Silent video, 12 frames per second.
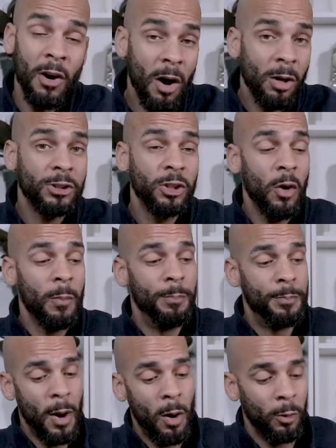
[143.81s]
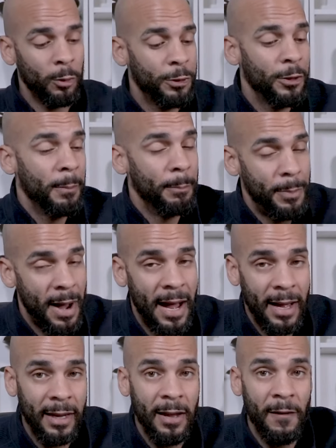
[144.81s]
They are also both
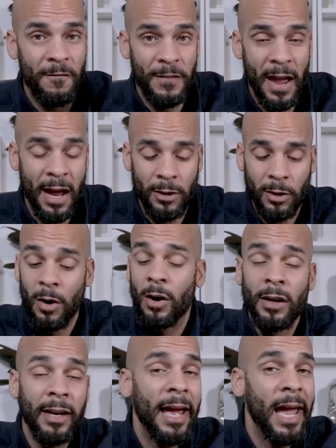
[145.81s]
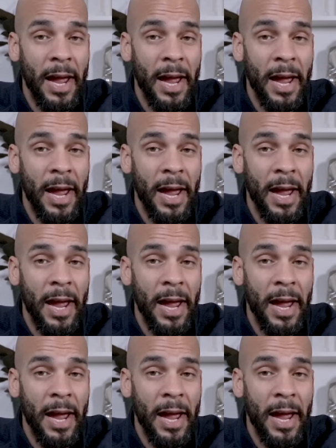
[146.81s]
by Vanguard.